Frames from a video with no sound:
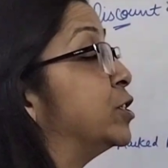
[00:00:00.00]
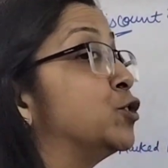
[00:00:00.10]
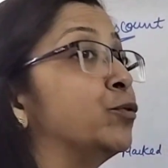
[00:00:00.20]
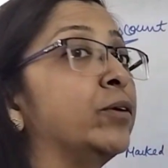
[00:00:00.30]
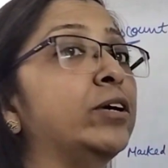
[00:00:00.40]

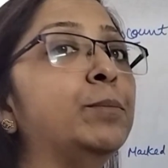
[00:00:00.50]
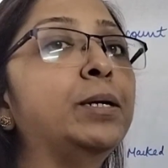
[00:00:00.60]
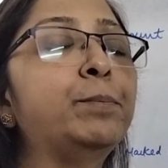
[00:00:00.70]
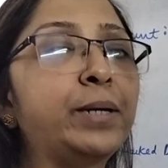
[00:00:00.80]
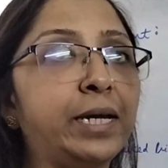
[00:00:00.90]
which we will
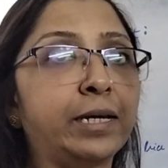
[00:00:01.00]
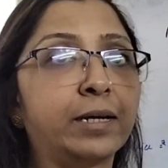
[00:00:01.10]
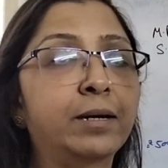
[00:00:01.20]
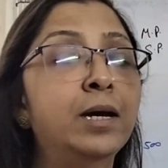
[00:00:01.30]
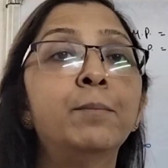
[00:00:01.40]
be paying.
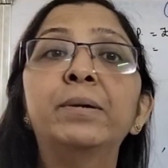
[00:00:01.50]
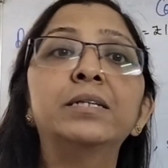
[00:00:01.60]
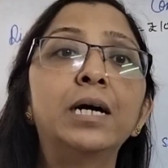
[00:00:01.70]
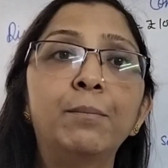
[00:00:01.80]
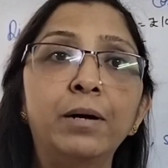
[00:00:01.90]

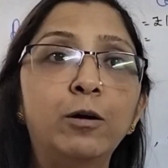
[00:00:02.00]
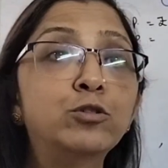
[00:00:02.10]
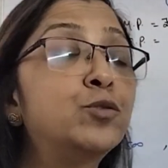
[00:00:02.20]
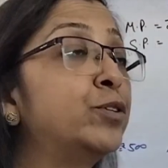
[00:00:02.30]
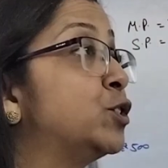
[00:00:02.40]
But the
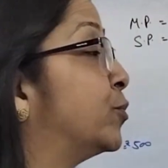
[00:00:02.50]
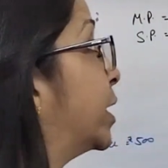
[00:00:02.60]
amount which